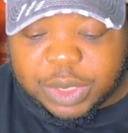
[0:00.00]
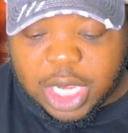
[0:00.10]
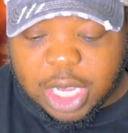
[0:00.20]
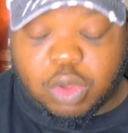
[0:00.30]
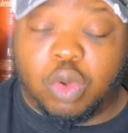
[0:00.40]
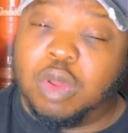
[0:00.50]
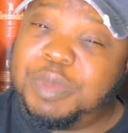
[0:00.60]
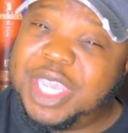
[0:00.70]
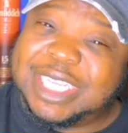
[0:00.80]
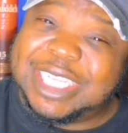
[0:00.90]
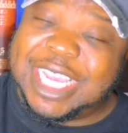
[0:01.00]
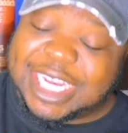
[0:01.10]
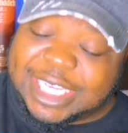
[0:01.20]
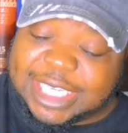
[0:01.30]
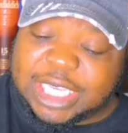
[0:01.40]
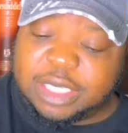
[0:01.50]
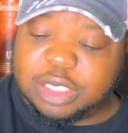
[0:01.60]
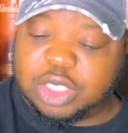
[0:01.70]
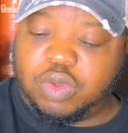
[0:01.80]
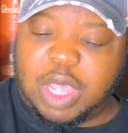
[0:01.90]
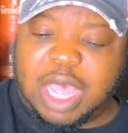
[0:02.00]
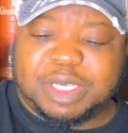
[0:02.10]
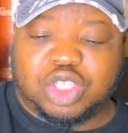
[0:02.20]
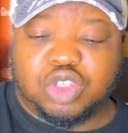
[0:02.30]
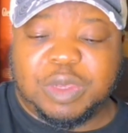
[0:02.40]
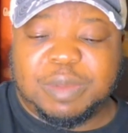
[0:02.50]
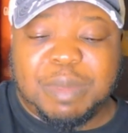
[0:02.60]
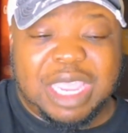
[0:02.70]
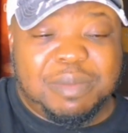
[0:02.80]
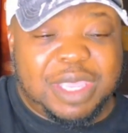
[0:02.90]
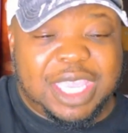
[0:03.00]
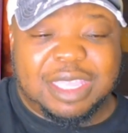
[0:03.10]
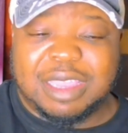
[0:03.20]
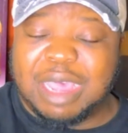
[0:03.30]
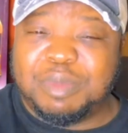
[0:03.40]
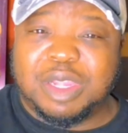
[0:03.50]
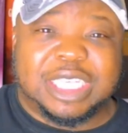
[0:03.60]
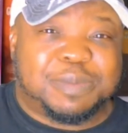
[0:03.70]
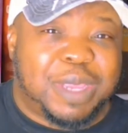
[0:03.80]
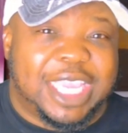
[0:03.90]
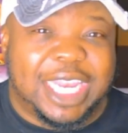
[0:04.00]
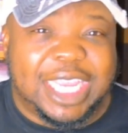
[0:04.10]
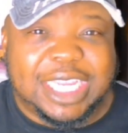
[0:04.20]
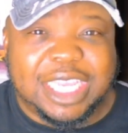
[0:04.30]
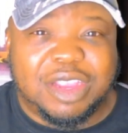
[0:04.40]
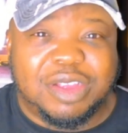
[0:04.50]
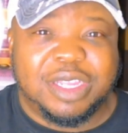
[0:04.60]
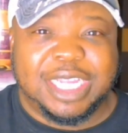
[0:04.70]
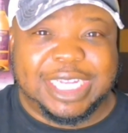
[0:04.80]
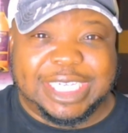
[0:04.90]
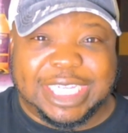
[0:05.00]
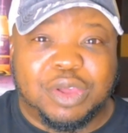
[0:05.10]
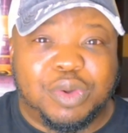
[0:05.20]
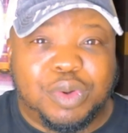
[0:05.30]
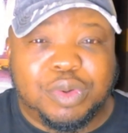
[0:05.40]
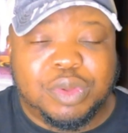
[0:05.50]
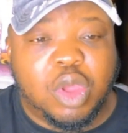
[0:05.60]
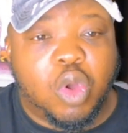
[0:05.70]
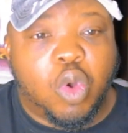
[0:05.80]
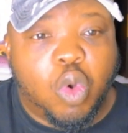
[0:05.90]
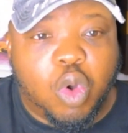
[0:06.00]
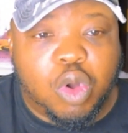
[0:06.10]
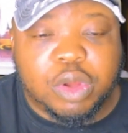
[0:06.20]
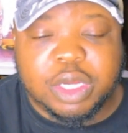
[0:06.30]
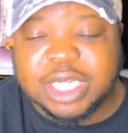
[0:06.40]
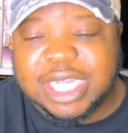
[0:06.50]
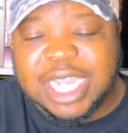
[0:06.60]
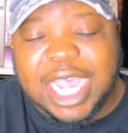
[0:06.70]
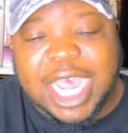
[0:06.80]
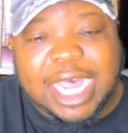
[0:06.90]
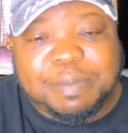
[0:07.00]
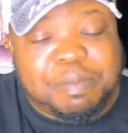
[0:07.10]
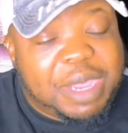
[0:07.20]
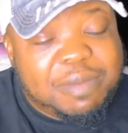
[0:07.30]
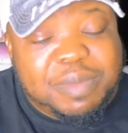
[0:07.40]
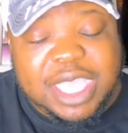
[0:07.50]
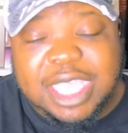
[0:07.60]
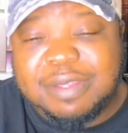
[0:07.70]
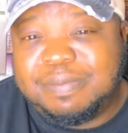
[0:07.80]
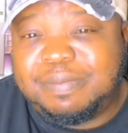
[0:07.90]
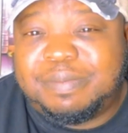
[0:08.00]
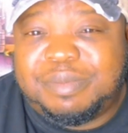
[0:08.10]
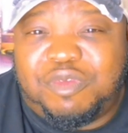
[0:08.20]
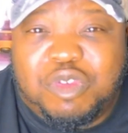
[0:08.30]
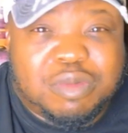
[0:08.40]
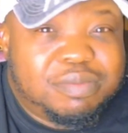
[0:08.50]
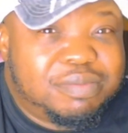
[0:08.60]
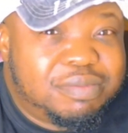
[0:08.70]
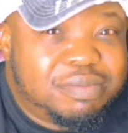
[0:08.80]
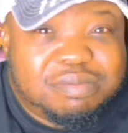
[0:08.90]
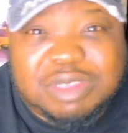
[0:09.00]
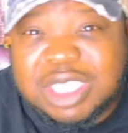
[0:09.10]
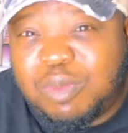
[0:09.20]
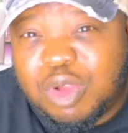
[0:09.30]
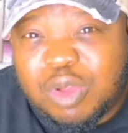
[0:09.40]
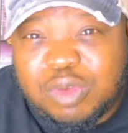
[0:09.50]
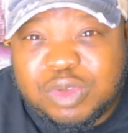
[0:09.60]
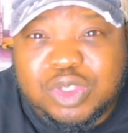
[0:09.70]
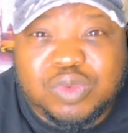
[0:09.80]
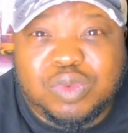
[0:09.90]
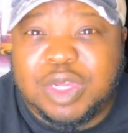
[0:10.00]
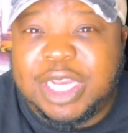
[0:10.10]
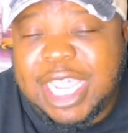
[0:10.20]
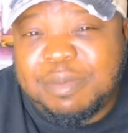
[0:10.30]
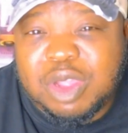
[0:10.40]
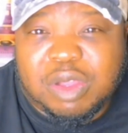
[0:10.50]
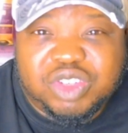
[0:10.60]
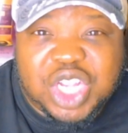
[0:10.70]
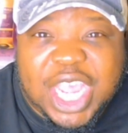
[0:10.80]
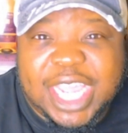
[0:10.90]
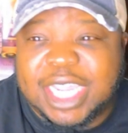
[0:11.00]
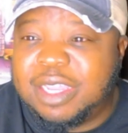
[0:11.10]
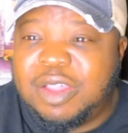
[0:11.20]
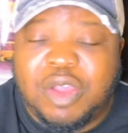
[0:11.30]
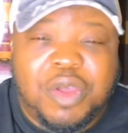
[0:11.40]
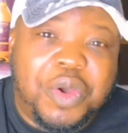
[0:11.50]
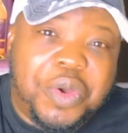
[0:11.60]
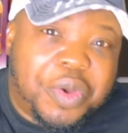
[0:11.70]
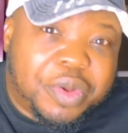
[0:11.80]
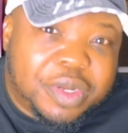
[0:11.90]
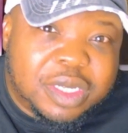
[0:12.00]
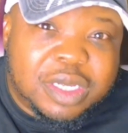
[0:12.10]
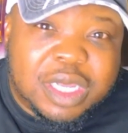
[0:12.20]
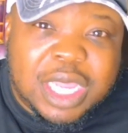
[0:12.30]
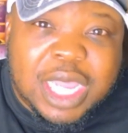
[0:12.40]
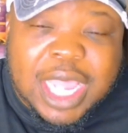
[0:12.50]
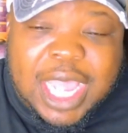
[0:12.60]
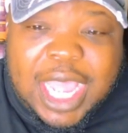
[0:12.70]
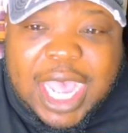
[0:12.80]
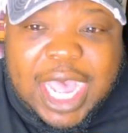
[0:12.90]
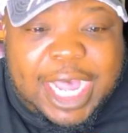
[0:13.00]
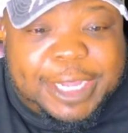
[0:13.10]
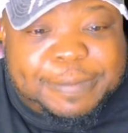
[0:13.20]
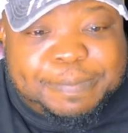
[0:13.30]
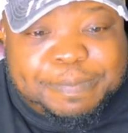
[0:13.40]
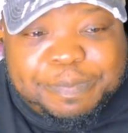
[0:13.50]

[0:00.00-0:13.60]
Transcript: Columbia, Tennessee. So I'm assuming maybe I'm gonna speculate here, Dickel, or maybe from somewhere close to a name called Jack, or um